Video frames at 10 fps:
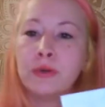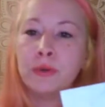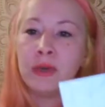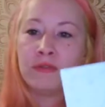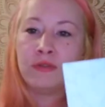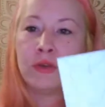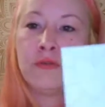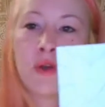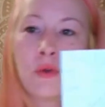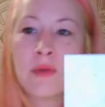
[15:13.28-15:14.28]
you've
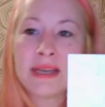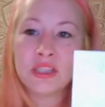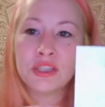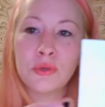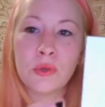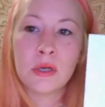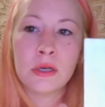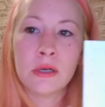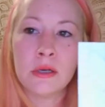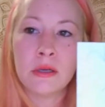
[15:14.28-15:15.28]
erased
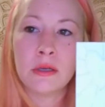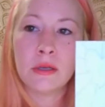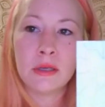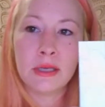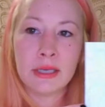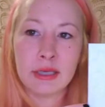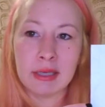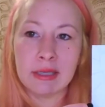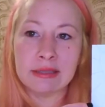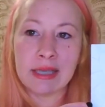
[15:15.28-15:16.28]
your
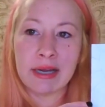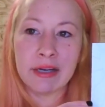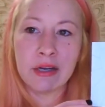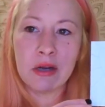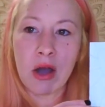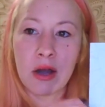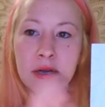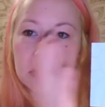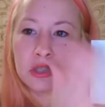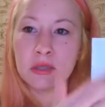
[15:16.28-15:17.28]
inside of your heart, it
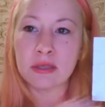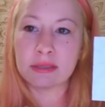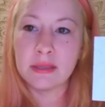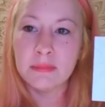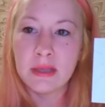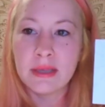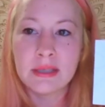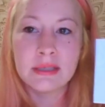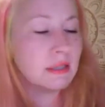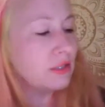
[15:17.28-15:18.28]
should look something like this.
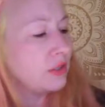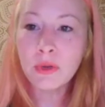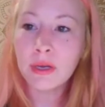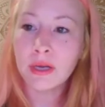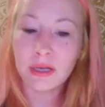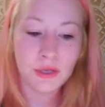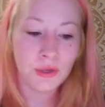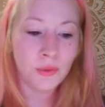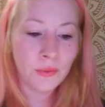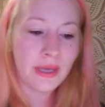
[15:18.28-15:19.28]
And you can see what to do
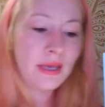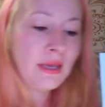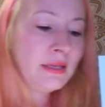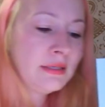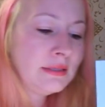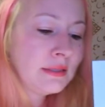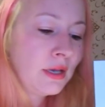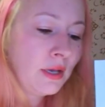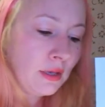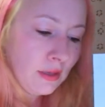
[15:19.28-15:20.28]
is
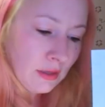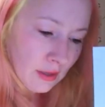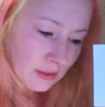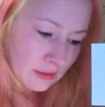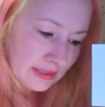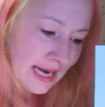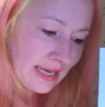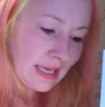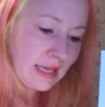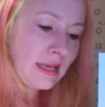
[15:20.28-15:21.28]

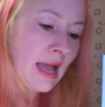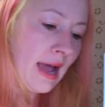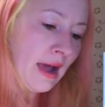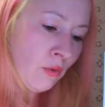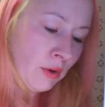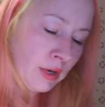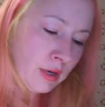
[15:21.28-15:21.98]
taking our